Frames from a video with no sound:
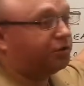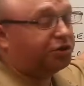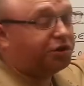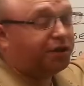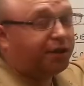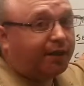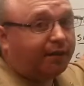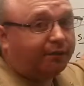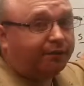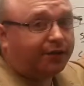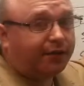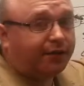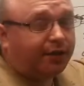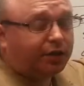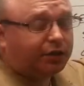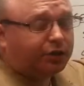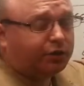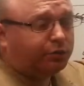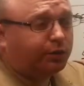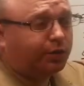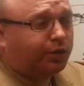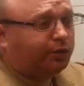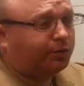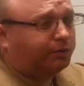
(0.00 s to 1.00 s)
shaft
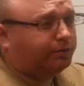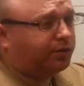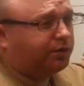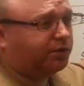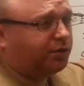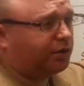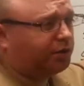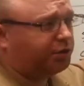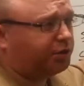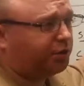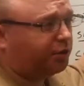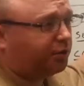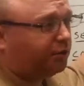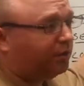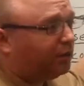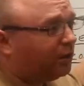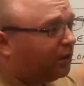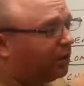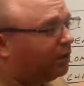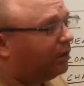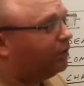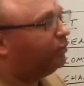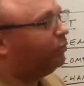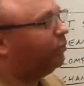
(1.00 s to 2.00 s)
actuator position,
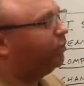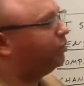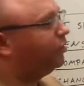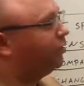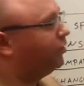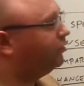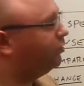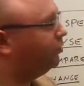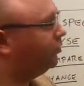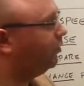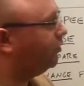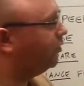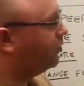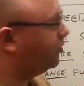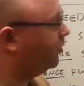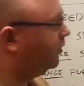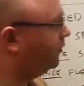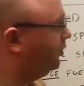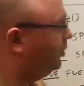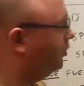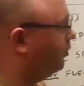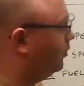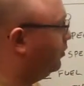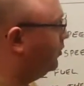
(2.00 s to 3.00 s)
which controls our
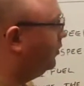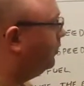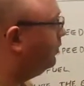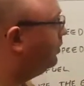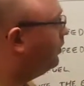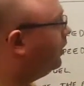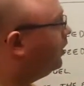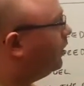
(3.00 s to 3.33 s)
fuel.